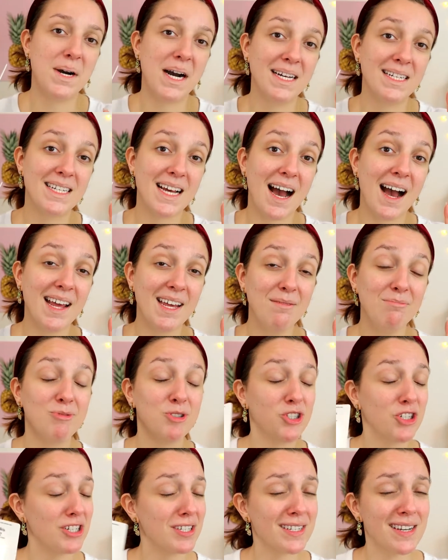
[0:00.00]
but I am
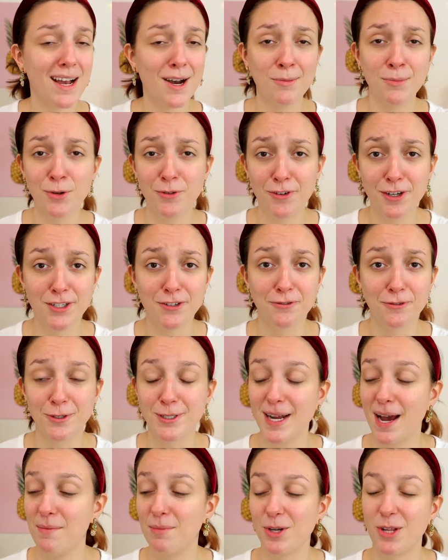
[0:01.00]
just now moving to
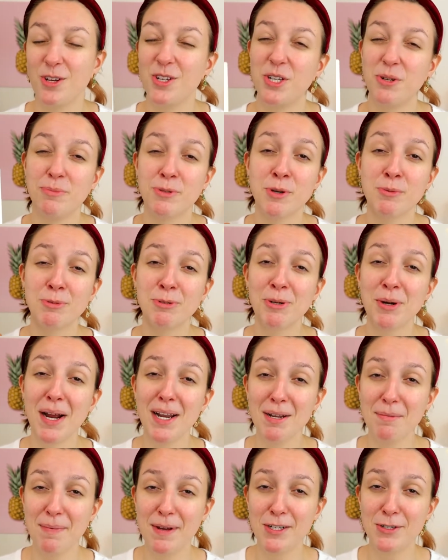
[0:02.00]
full-time on YouTube, so I'm
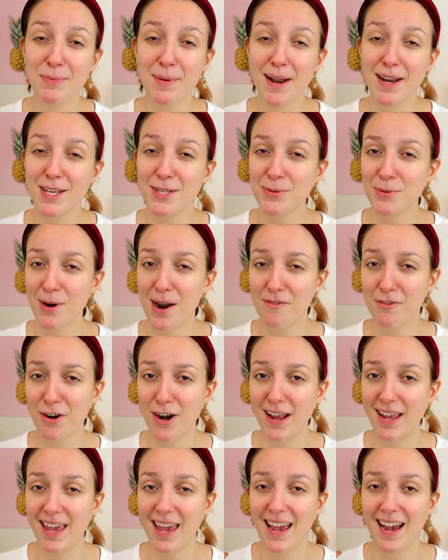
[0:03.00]
trying to pinch pennies wherever
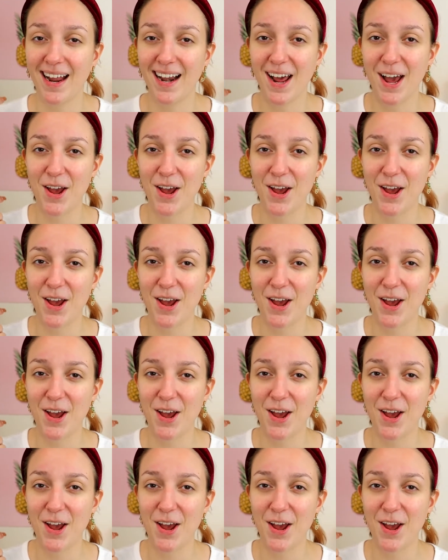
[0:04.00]
I can.